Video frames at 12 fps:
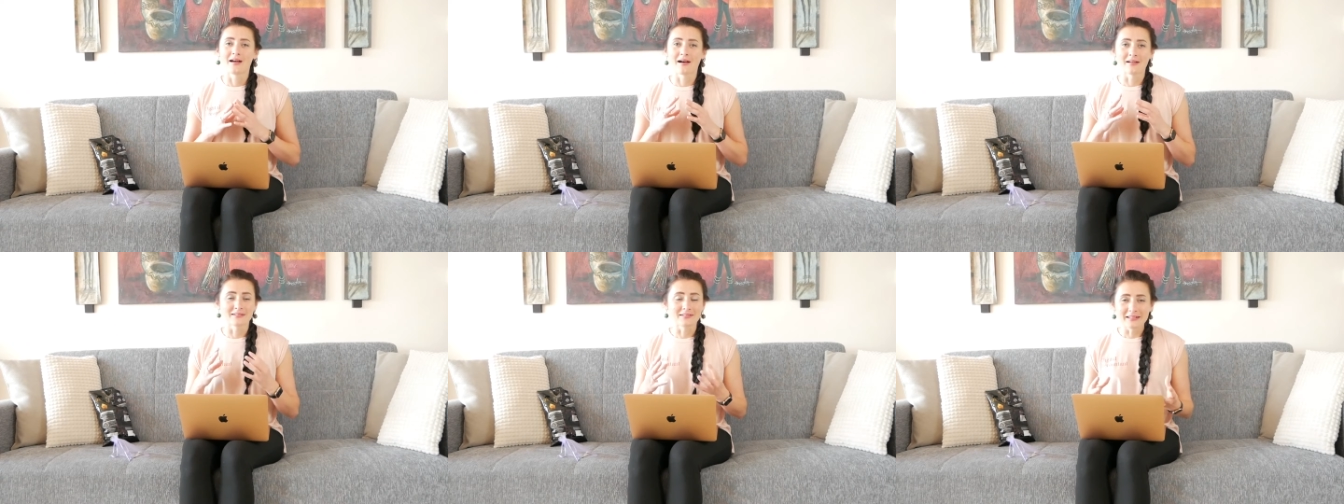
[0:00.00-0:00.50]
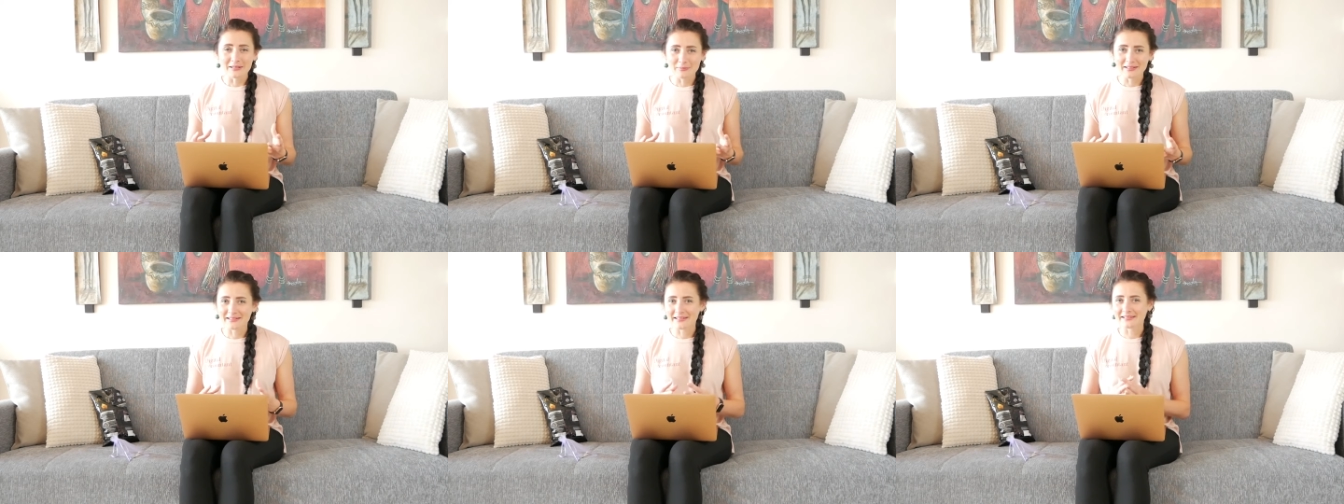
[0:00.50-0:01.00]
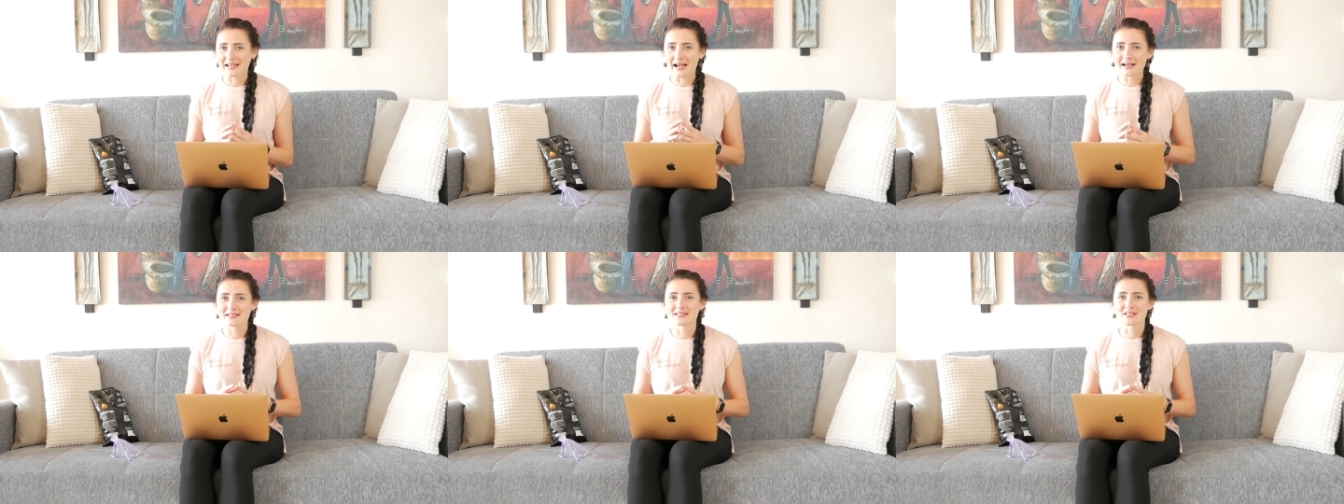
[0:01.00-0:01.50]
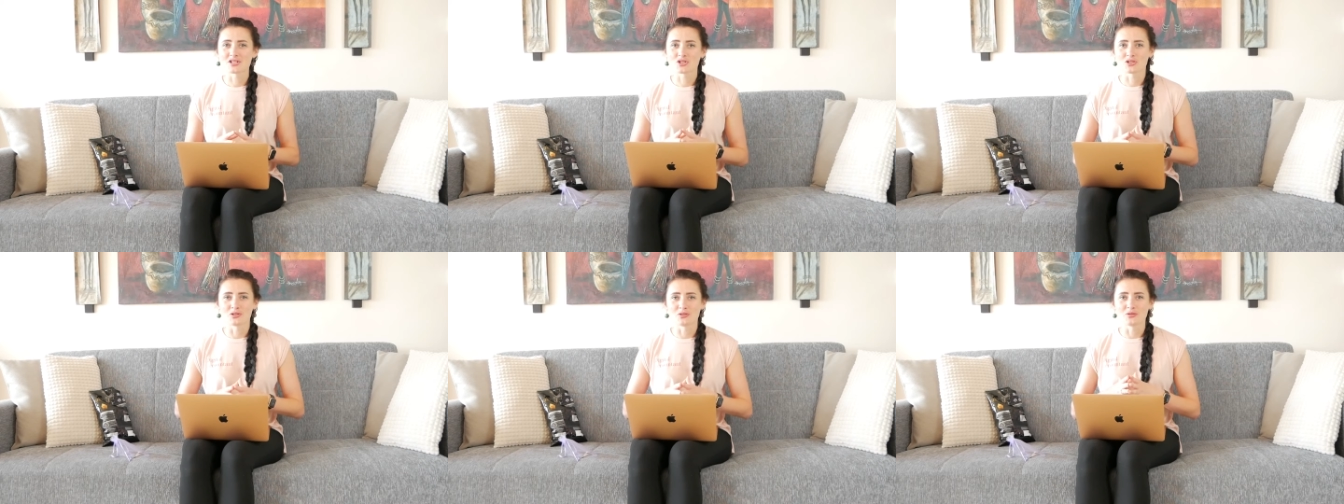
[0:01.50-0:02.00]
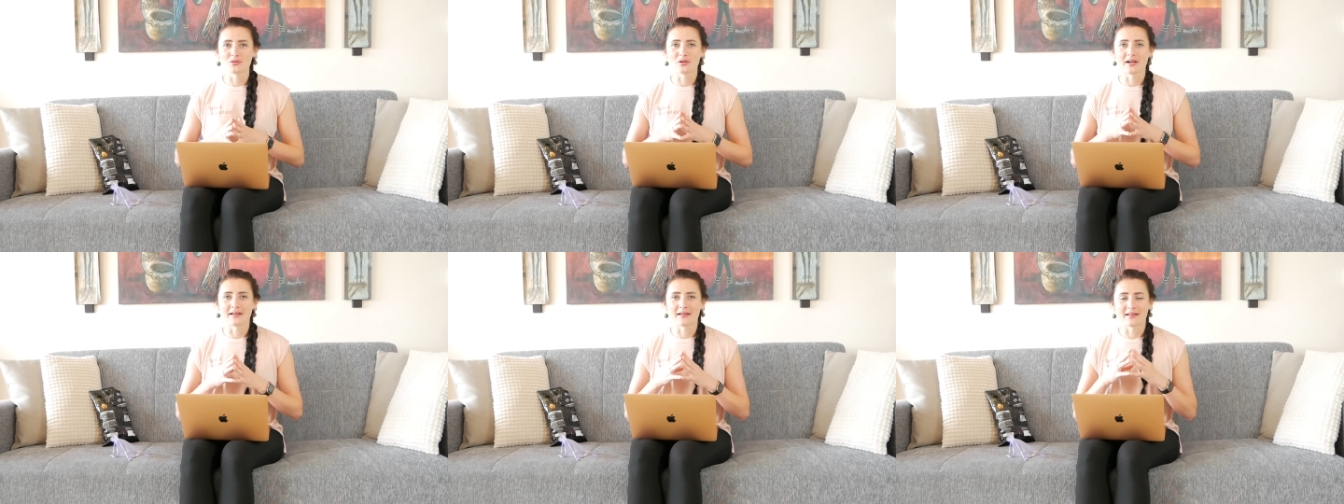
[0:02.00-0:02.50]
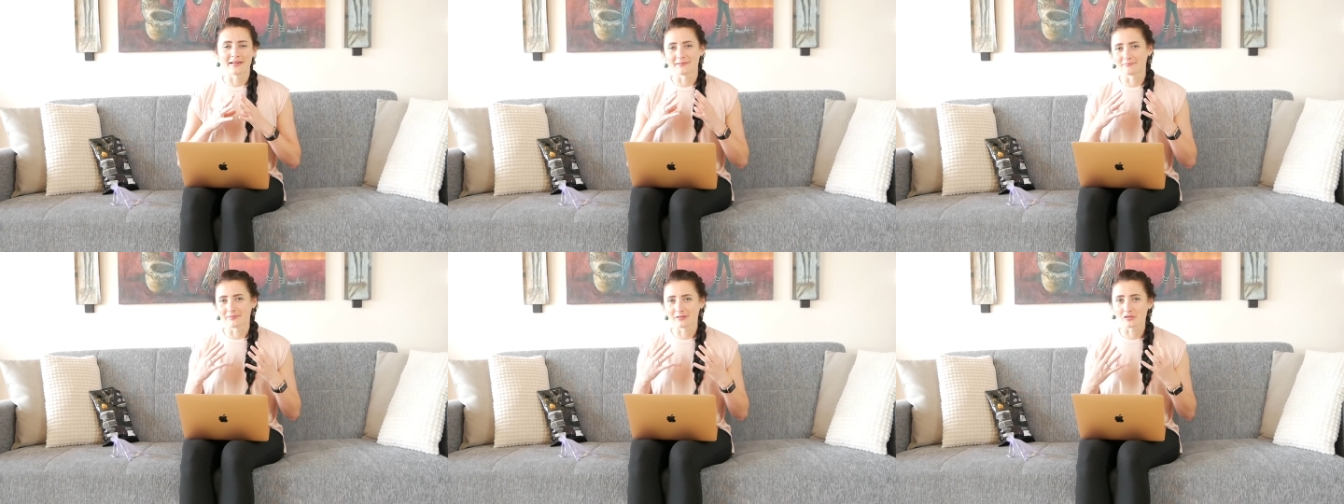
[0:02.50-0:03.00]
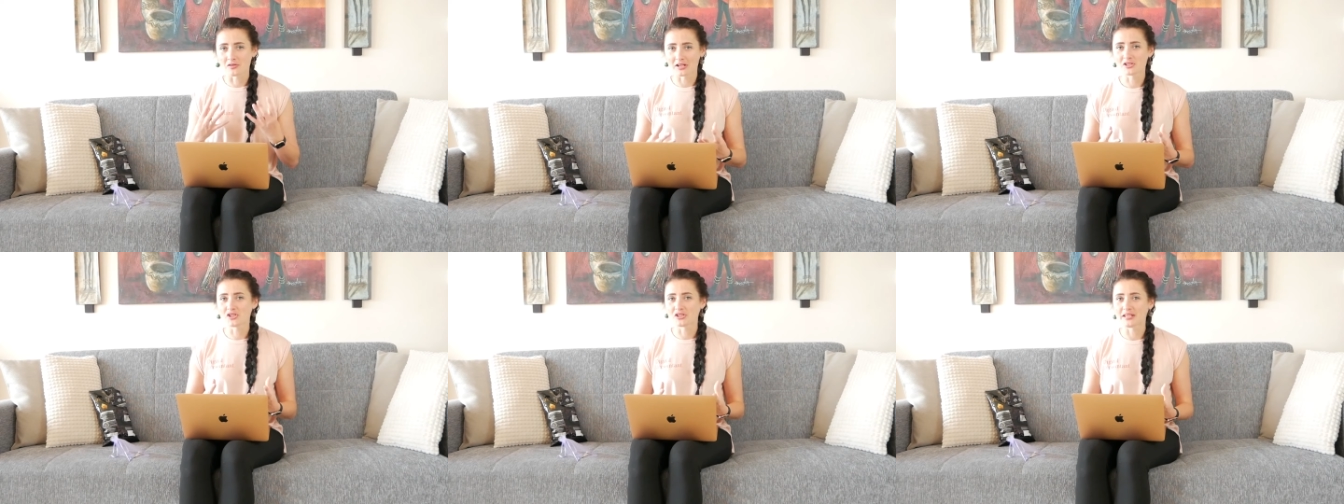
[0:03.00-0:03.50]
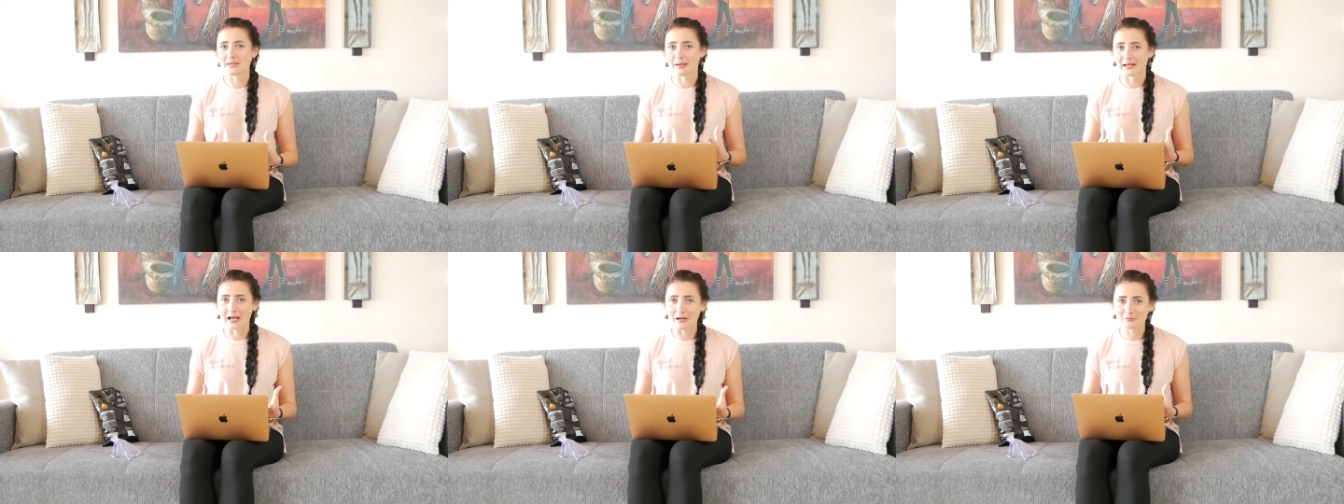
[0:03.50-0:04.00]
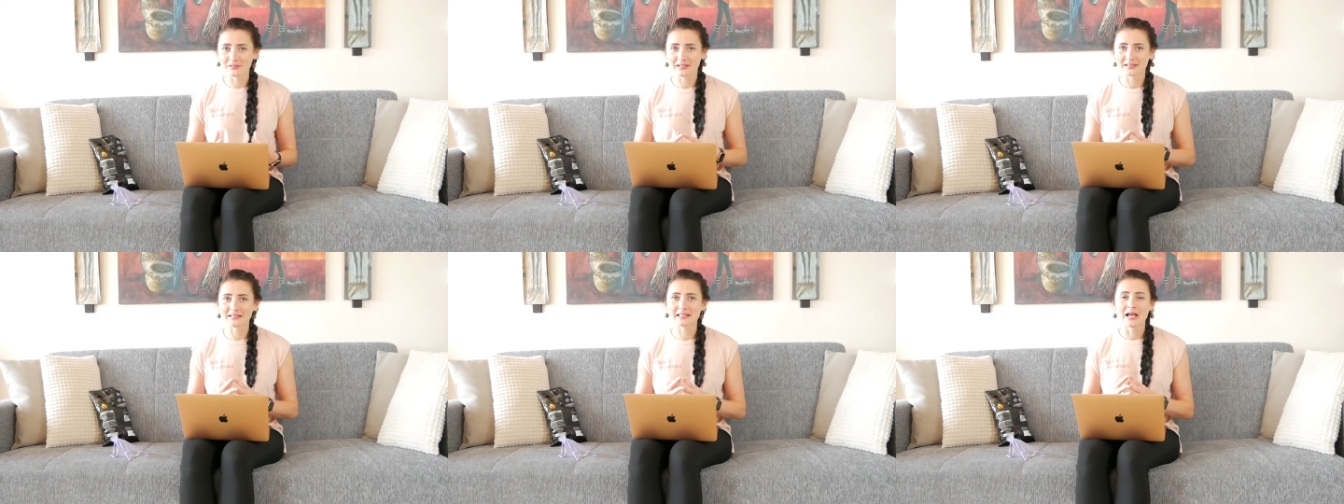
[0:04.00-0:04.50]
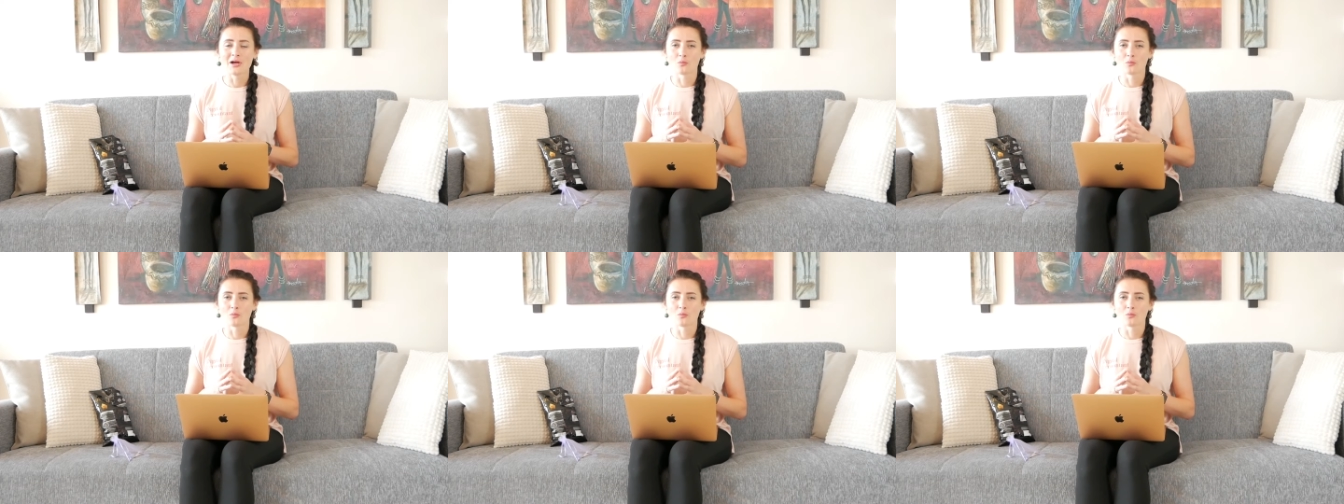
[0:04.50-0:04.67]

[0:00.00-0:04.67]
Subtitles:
unlimited access to a Crunch team accountant,